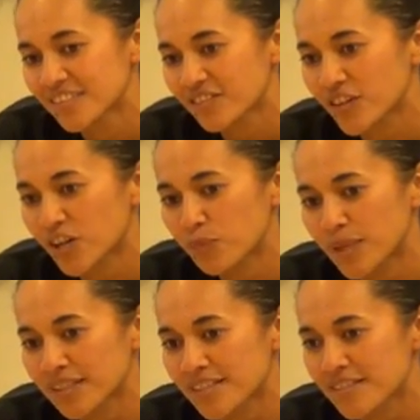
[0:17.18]
for the
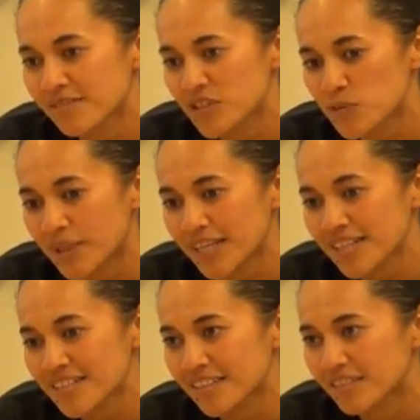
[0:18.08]
abundance of this
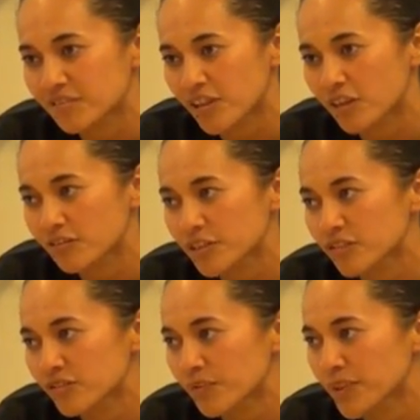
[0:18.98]
space and for all of you
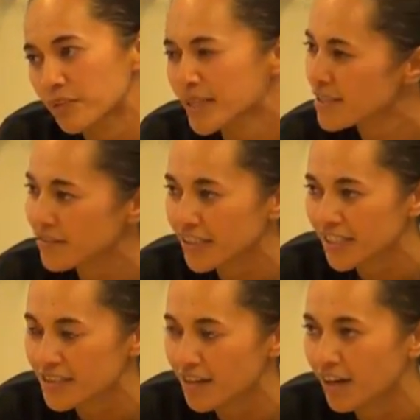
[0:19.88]
for being present today.
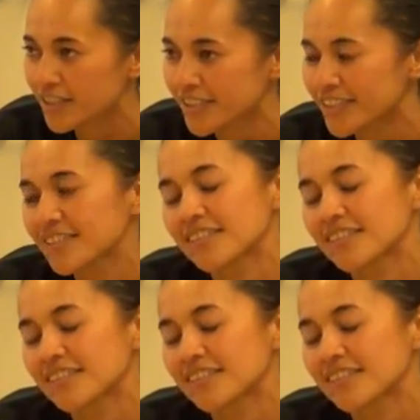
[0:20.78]
It's an honor.